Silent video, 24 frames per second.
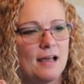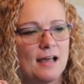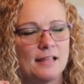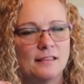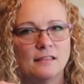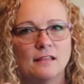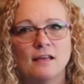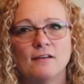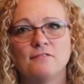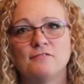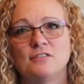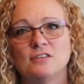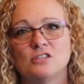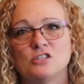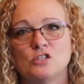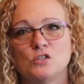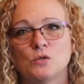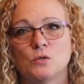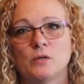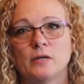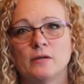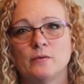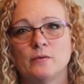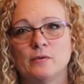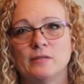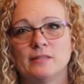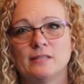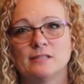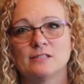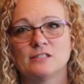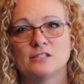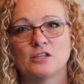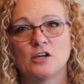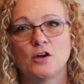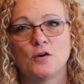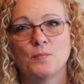I love the story with
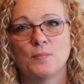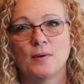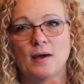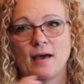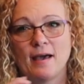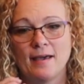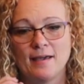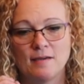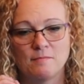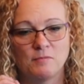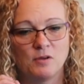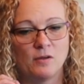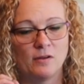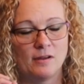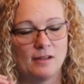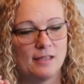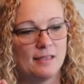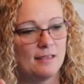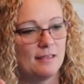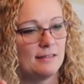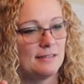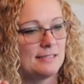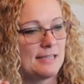this scope. I am gonna